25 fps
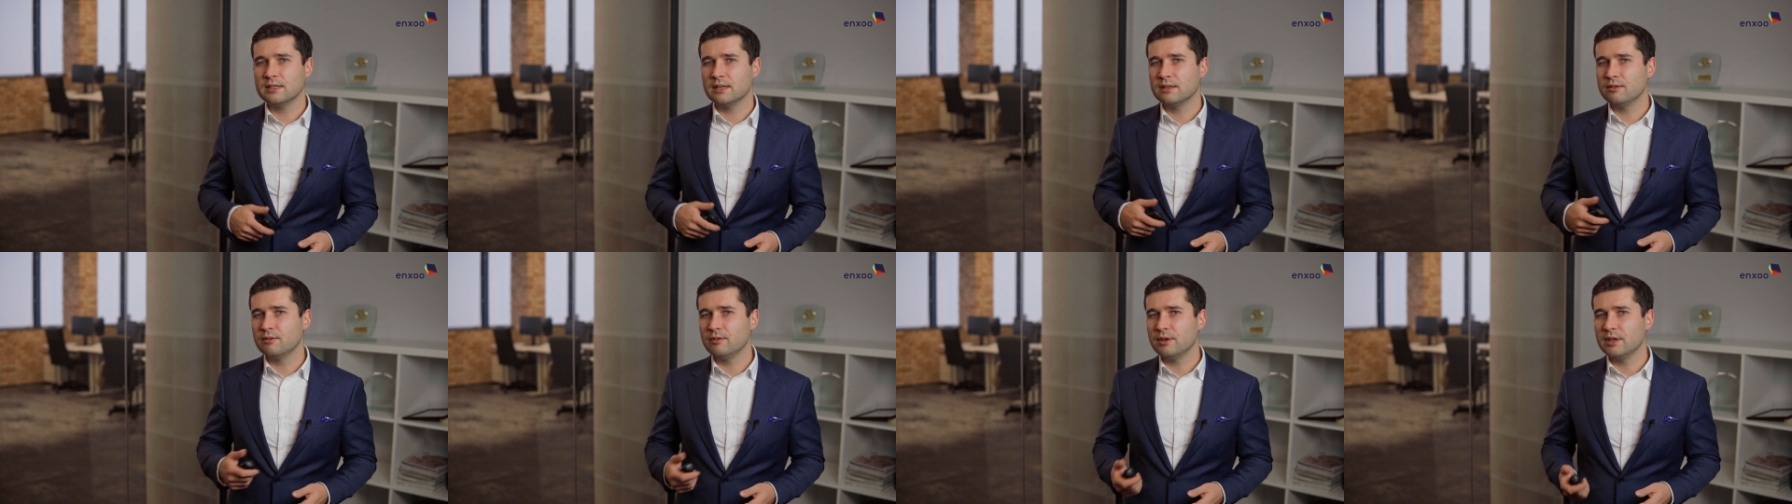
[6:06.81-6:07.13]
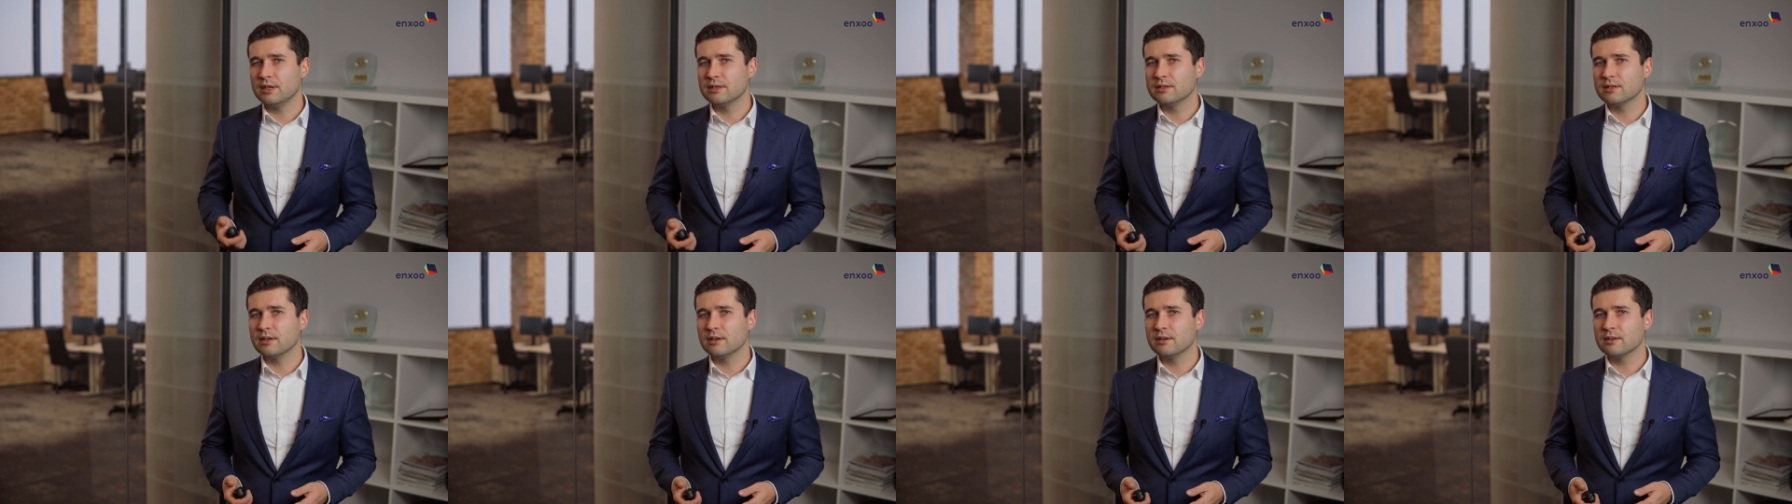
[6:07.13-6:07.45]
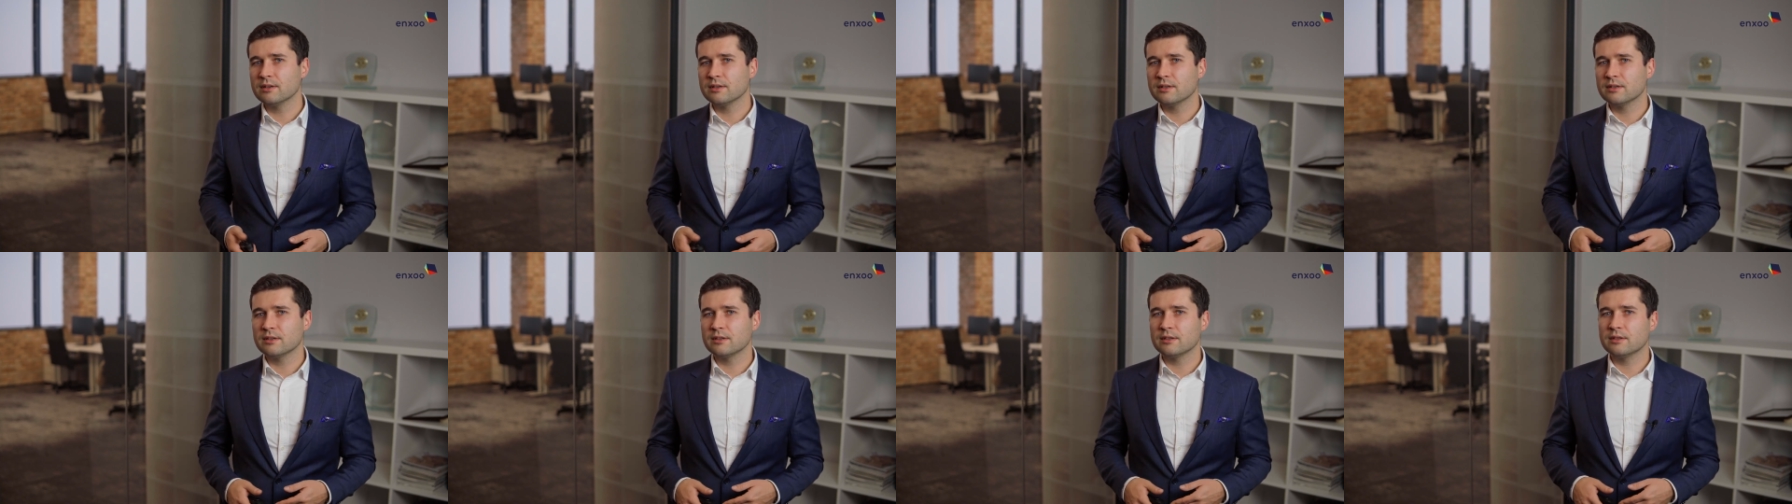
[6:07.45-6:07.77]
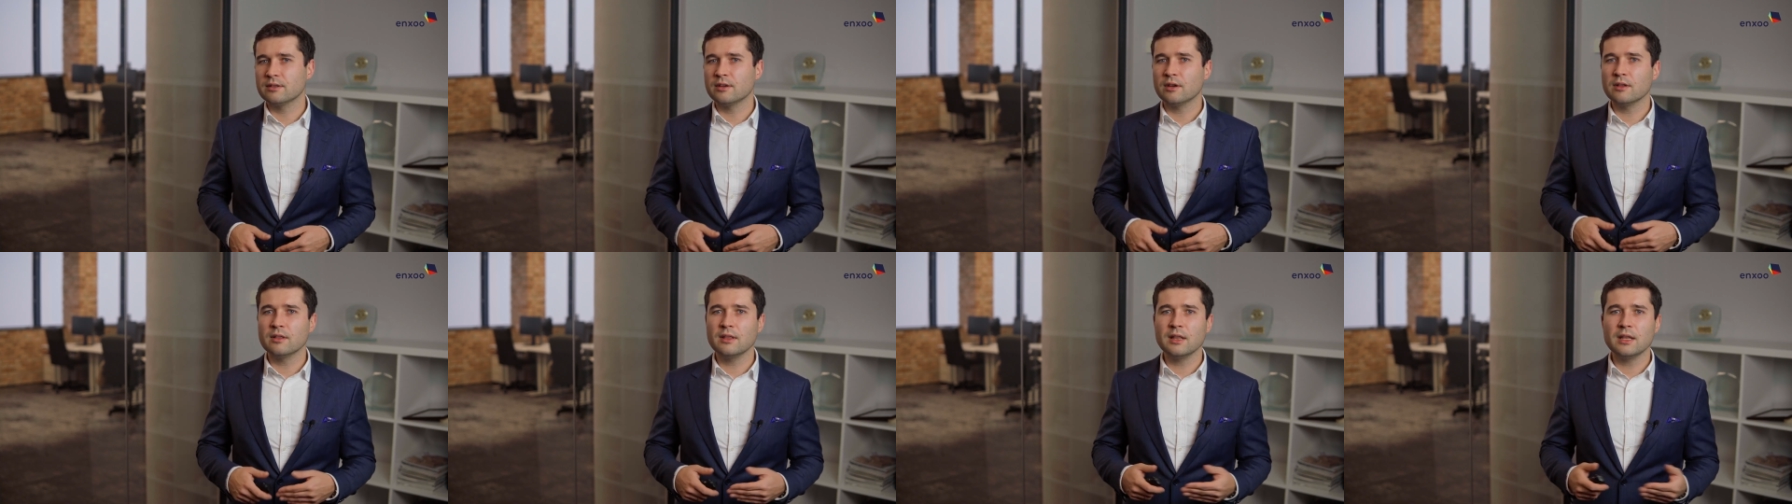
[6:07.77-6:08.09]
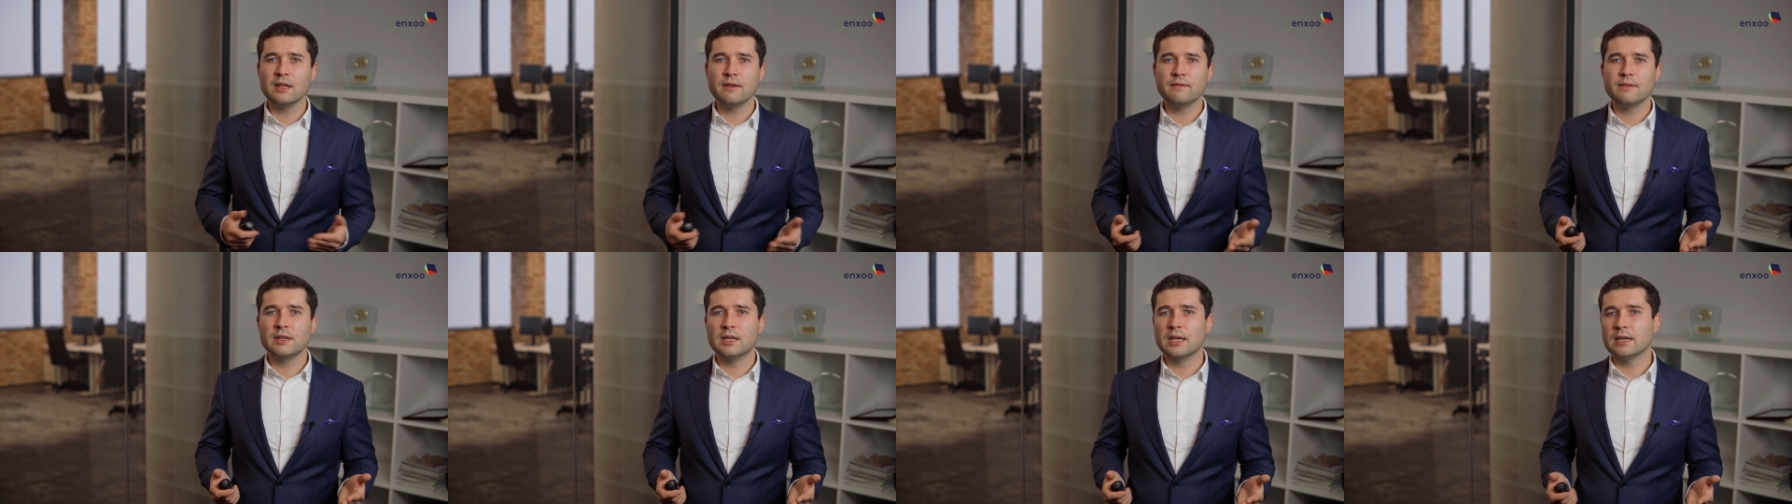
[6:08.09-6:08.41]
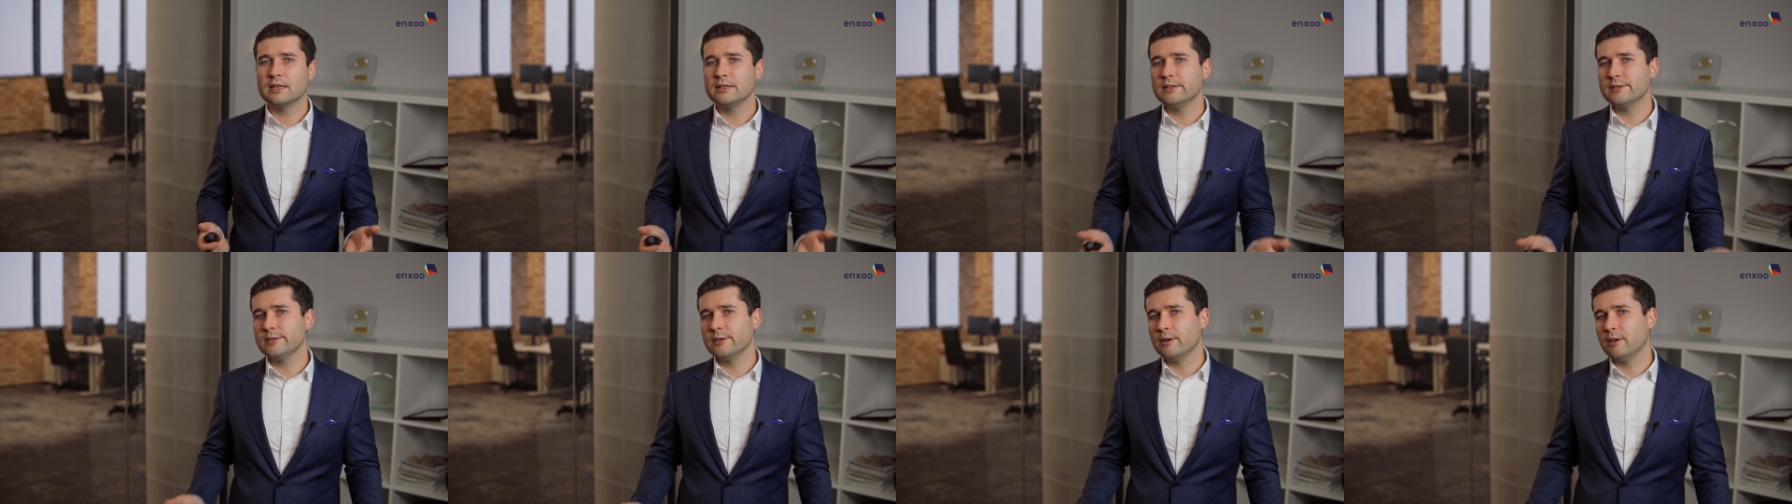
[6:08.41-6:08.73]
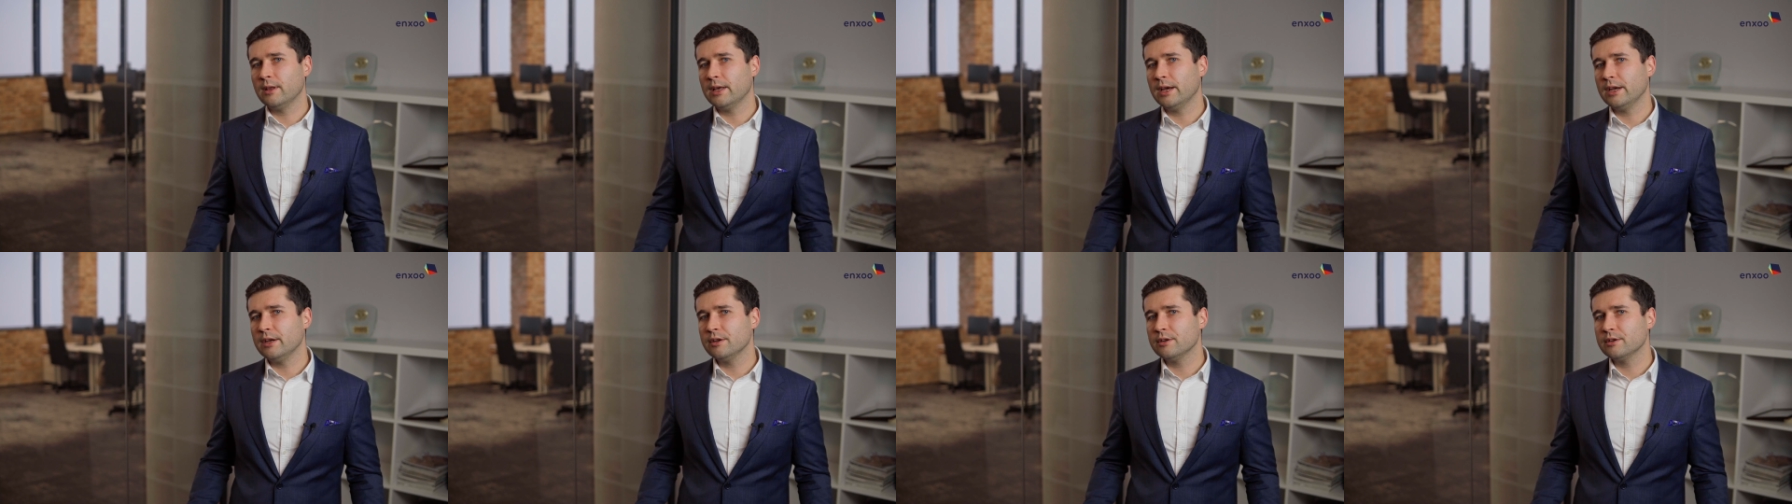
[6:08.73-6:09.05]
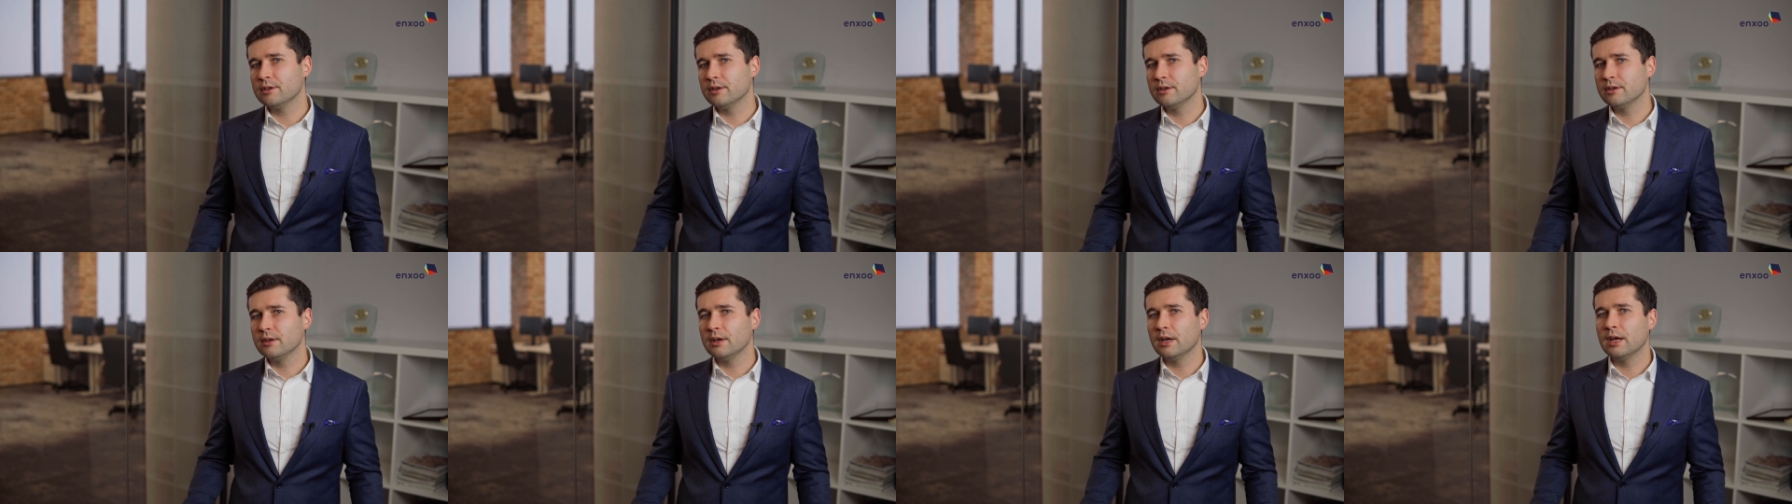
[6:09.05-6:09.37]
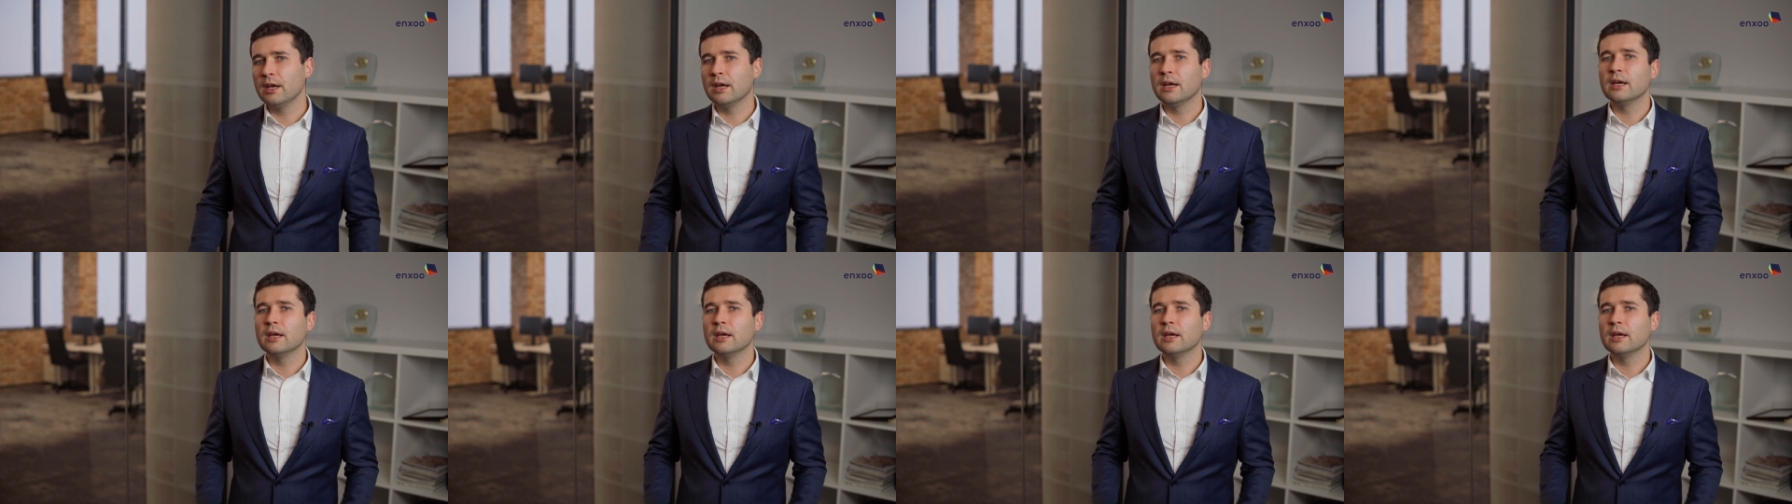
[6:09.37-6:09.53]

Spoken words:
and resource don't live in isolation.